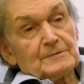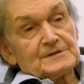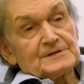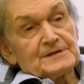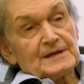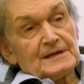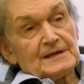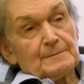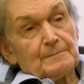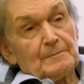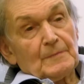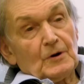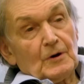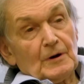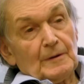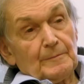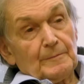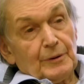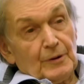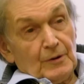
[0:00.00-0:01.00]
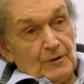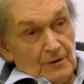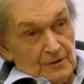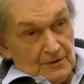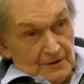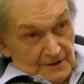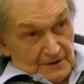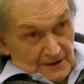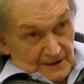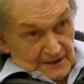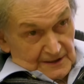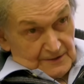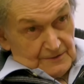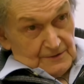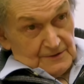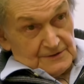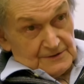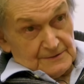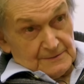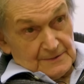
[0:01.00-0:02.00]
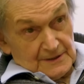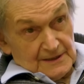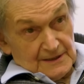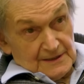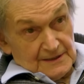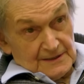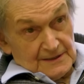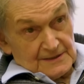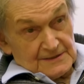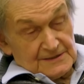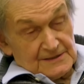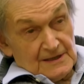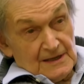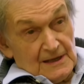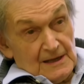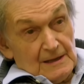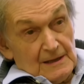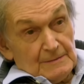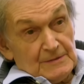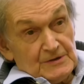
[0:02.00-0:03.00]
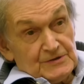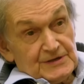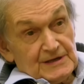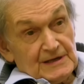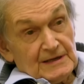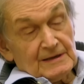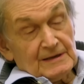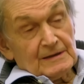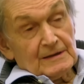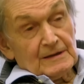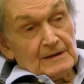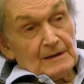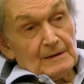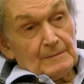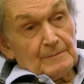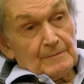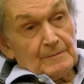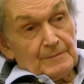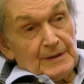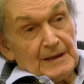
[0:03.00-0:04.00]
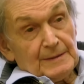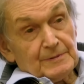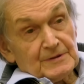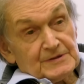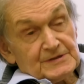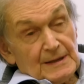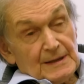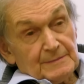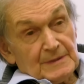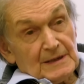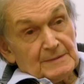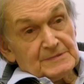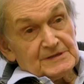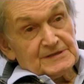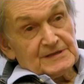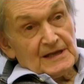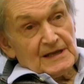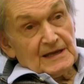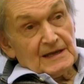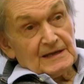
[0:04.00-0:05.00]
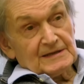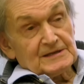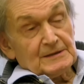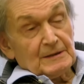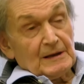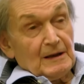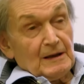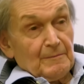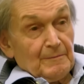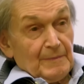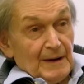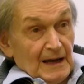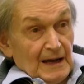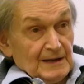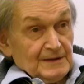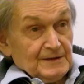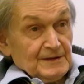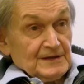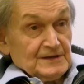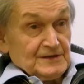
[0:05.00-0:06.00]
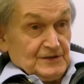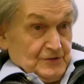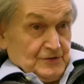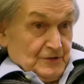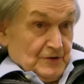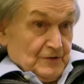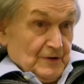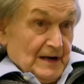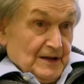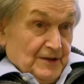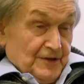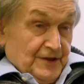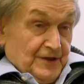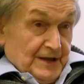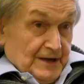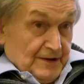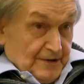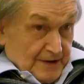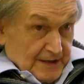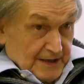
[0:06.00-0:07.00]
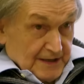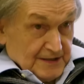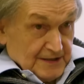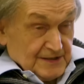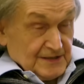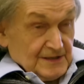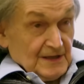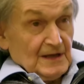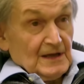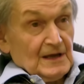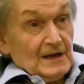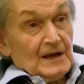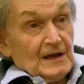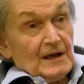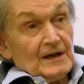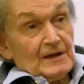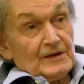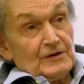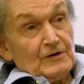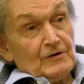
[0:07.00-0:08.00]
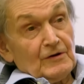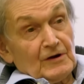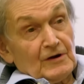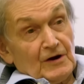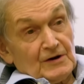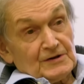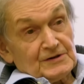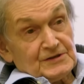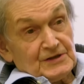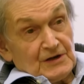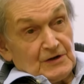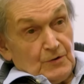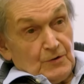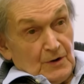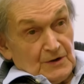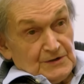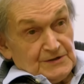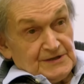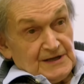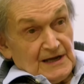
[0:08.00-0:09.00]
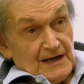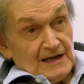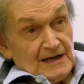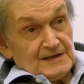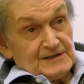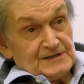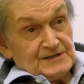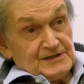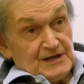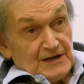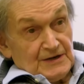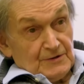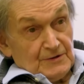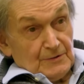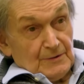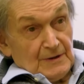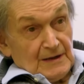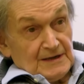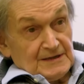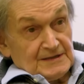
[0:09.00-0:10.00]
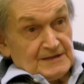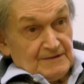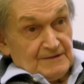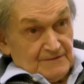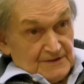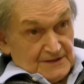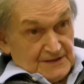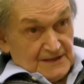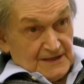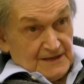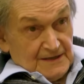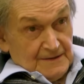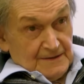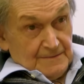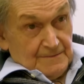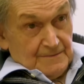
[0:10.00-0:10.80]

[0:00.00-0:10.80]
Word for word: I would say more importantly quantum mechanics. You see, people sometimes say to combine these two great theories, you've got to quantize general relativity.